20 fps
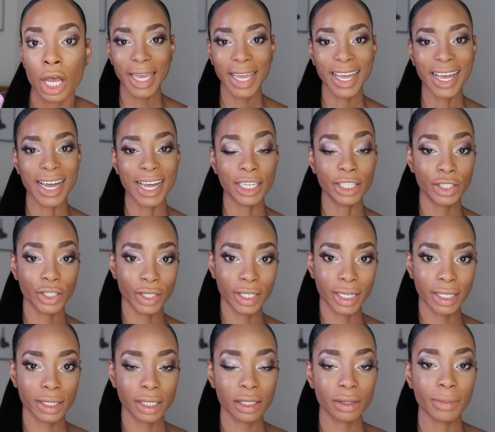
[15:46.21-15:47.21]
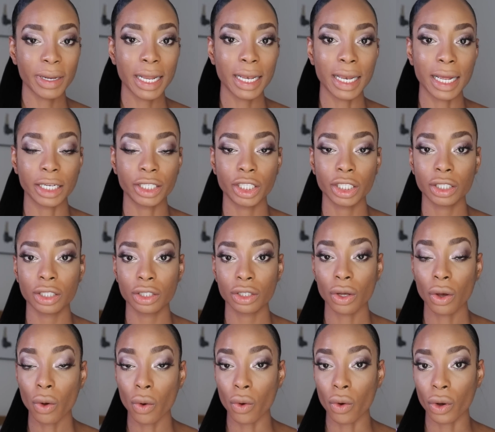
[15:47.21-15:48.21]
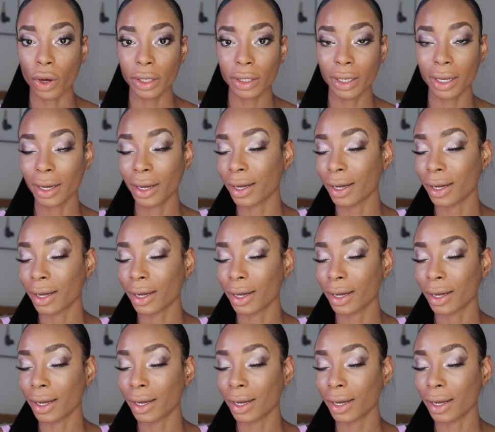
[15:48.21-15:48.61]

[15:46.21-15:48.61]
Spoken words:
Hey guys, so this is my lashes on,